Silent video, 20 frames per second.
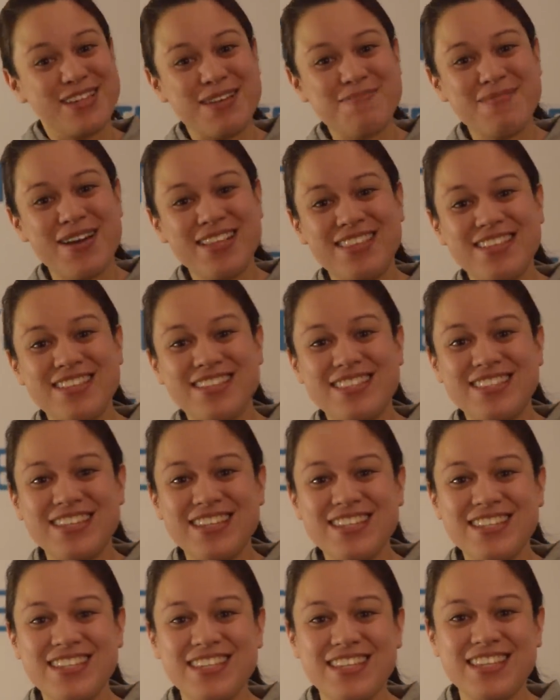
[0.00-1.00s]
I'm at the
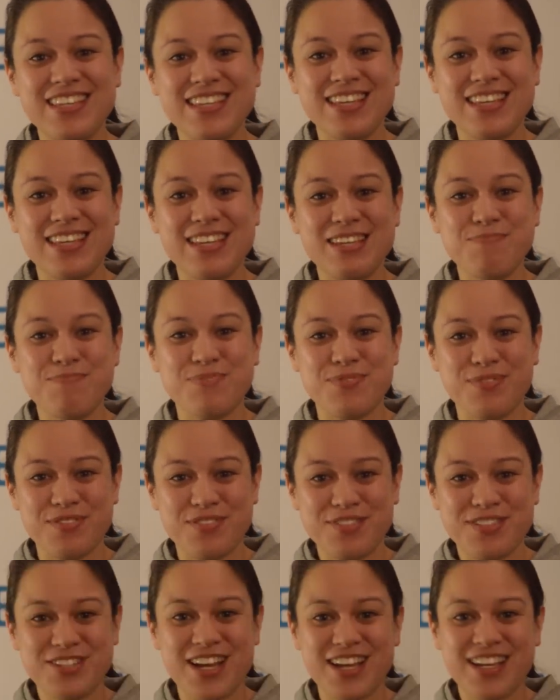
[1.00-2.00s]
Z T E
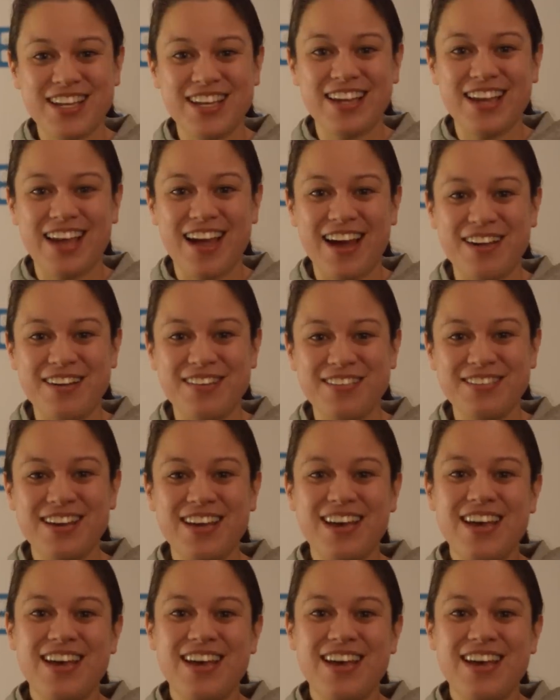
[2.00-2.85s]
booth checking out